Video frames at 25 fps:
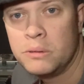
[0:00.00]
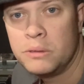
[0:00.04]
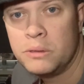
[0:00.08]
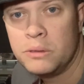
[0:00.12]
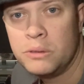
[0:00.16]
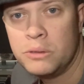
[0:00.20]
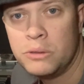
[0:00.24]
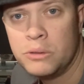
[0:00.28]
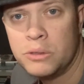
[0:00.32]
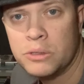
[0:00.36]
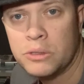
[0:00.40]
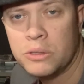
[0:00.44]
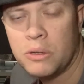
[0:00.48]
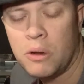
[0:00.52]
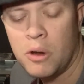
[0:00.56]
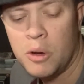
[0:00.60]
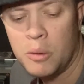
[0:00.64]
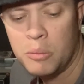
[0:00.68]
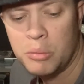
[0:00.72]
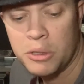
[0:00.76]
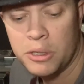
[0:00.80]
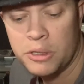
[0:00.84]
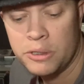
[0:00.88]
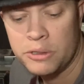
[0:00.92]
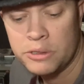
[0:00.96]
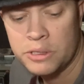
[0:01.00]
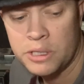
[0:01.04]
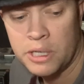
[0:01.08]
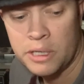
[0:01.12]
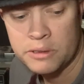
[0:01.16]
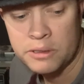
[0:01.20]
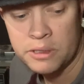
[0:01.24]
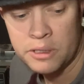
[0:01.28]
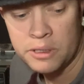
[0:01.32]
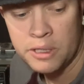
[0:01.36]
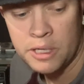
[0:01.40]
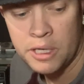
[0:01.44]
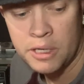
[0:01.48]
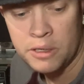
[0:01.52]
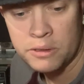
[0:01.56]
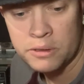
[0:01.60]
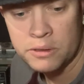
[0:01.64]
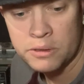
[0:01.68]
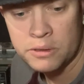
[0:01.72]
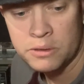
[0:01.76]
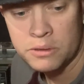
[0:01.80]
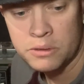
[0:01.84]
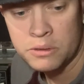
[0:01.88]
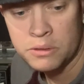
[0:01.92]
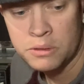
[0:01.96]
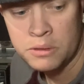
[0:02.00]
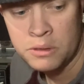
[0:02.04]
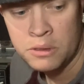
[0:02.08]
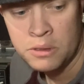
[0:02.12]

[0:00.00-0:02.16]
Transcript: you guitar players out there that are a little